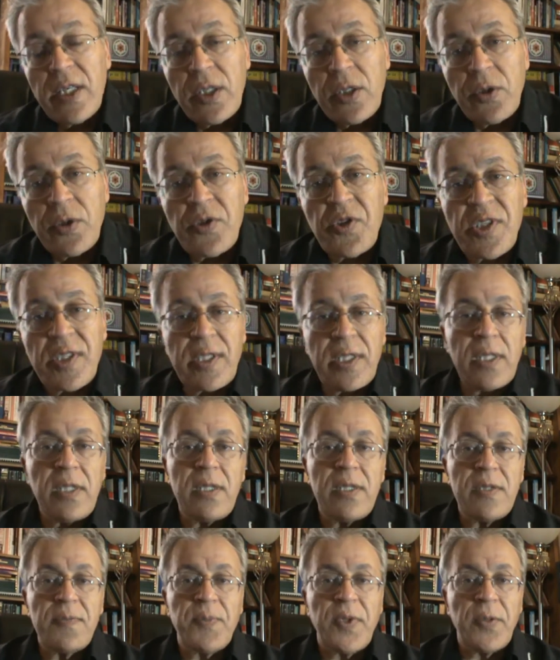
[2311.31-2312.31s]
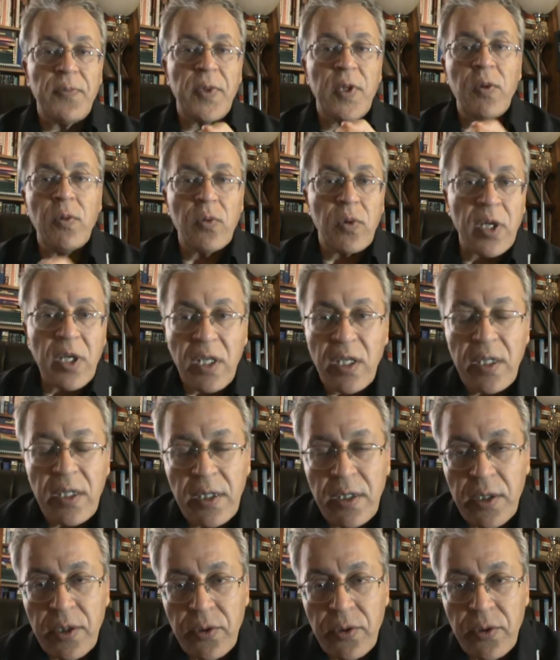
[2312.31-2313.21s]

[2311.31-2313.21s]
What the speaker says: who steals people work